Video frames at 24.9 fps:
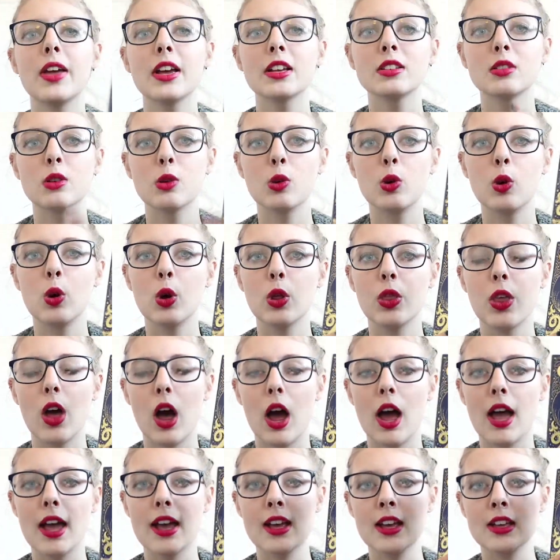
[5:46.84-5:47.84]
this
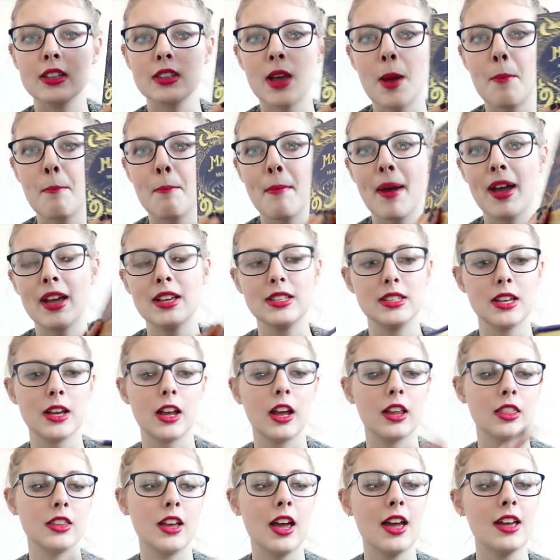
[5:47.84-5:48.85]
author is
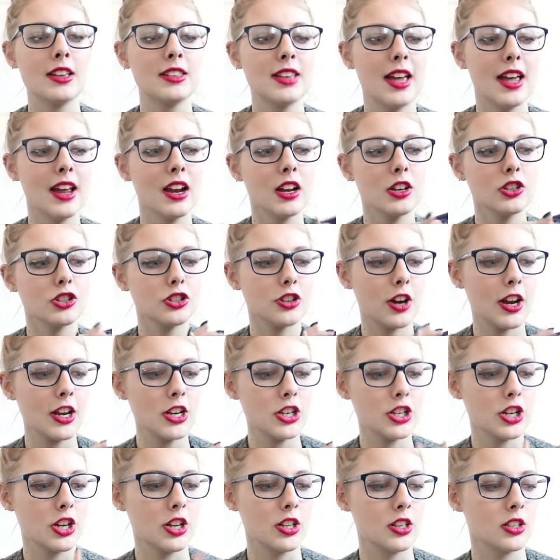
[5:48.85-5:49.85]
amazing his
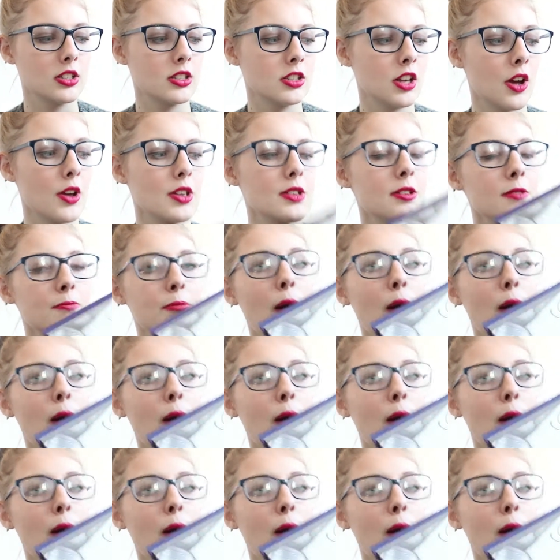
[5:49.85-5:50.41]
illustrations so it's